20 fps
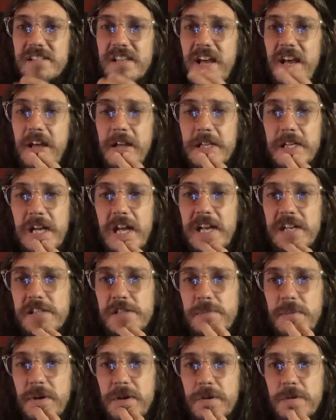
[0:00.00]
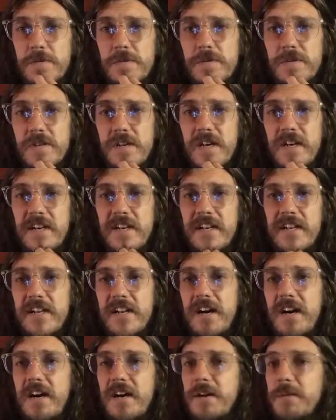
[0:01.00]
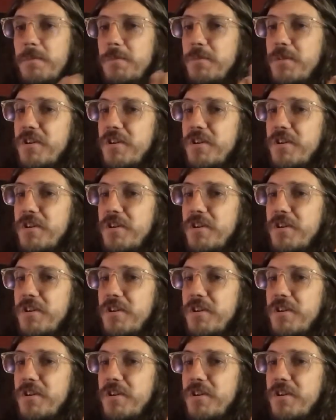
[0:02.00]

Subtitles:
at Expo, and I'm